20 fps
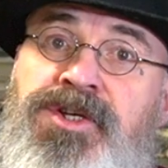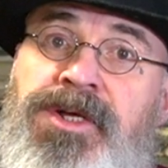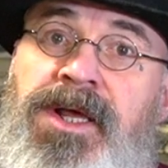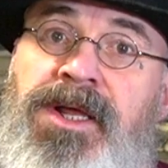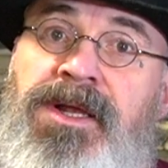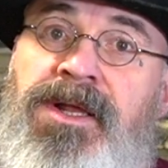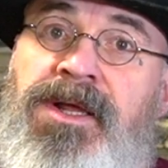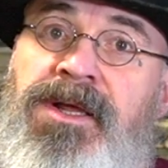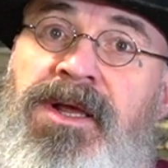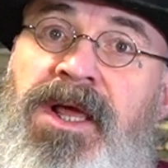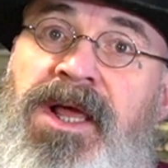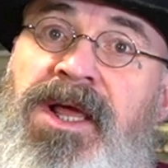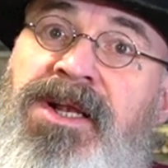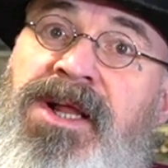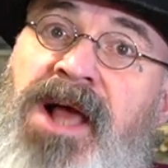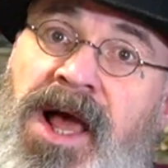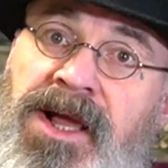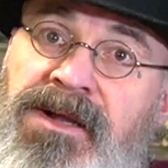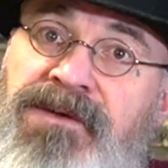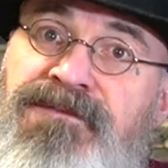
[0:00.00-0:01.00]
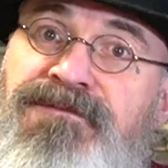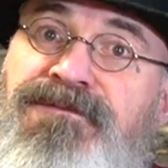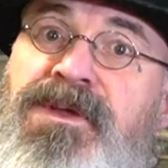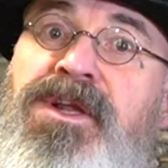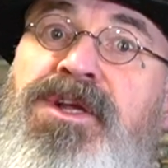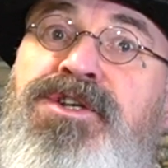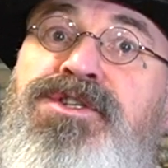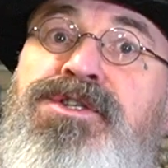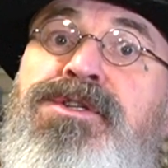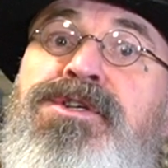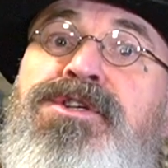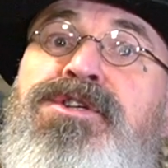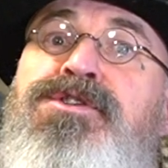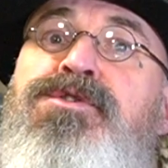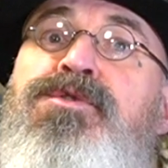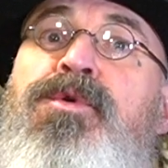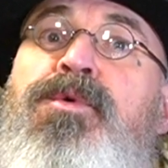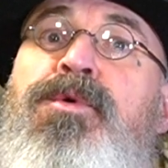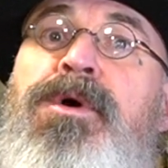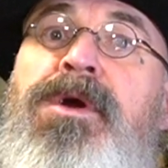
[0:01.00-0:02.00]
it and kind of finish the
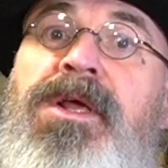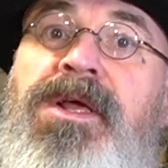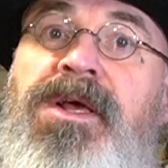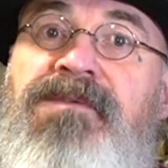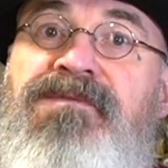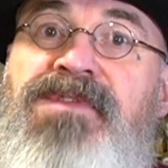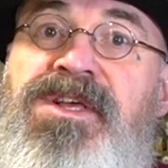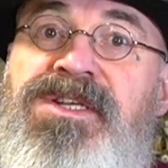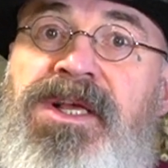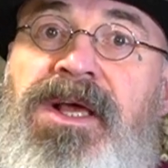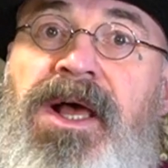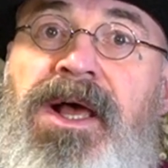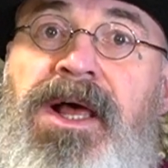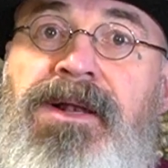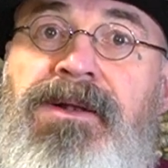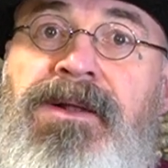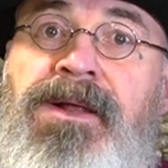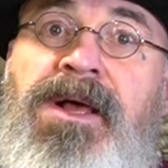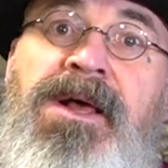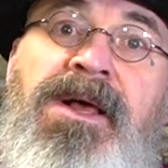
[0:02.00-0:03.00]
story of this gun.